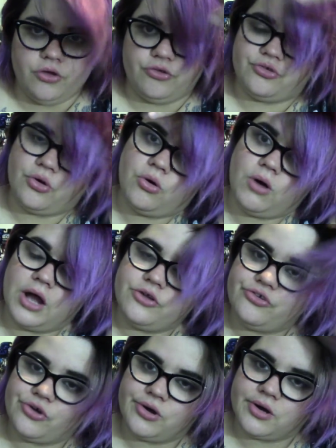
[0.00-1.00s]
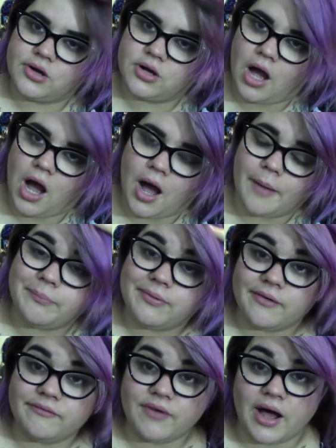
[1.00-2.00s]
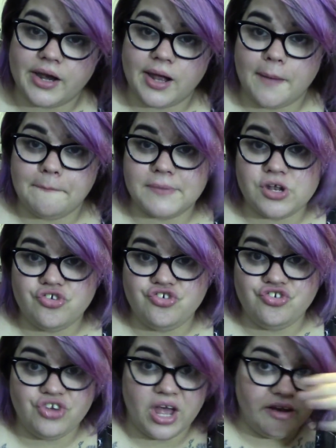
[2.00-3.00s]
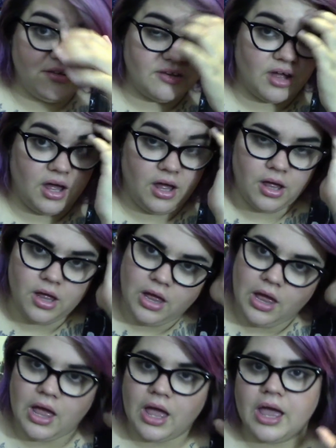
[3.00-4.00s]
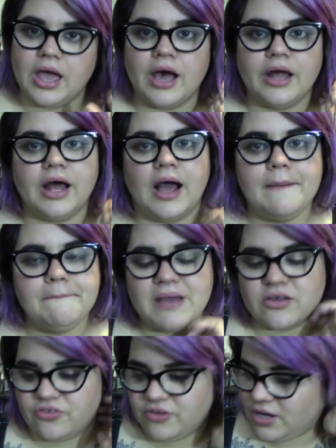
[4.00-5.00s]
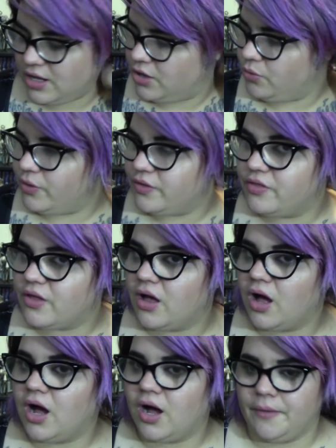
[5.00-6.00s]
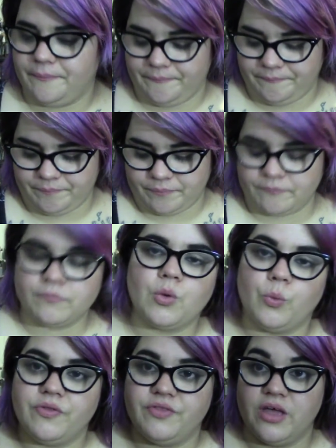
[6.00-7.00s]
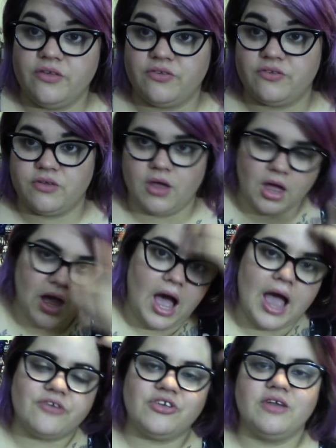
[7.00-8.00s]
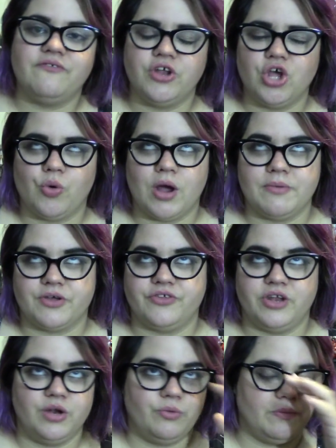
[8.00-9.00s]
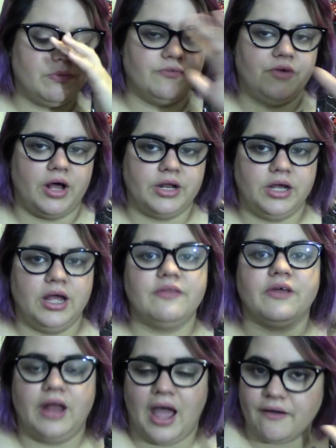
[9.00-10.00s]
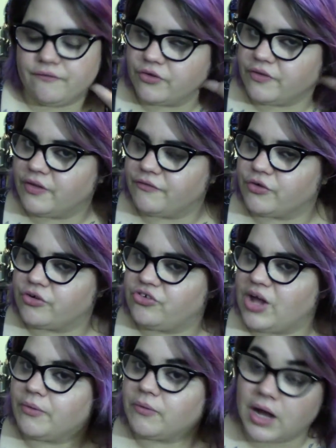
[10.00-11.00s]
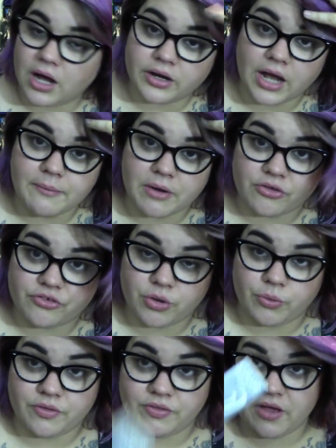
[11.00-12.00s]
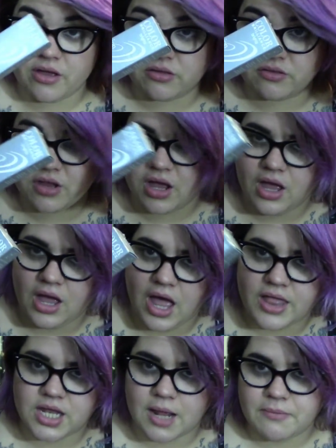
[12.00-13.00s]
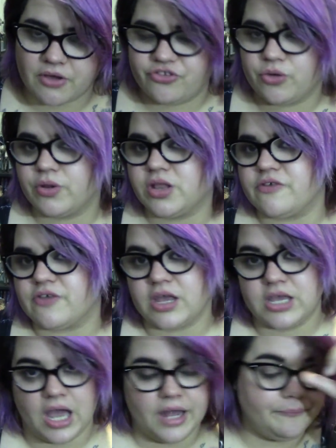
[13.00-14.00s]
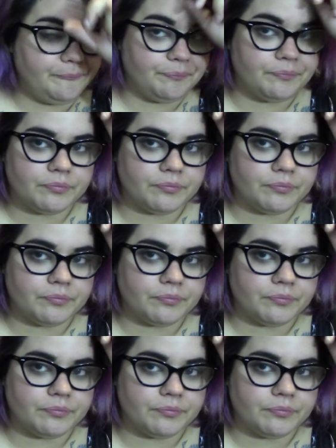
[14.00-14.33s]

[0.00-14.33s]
So I took Pravana Magenta and I mixed it in with this. I actually had a video where I mixed it in with Pravana, and then after the first around I mixed it with this, and then I mixed it with this again.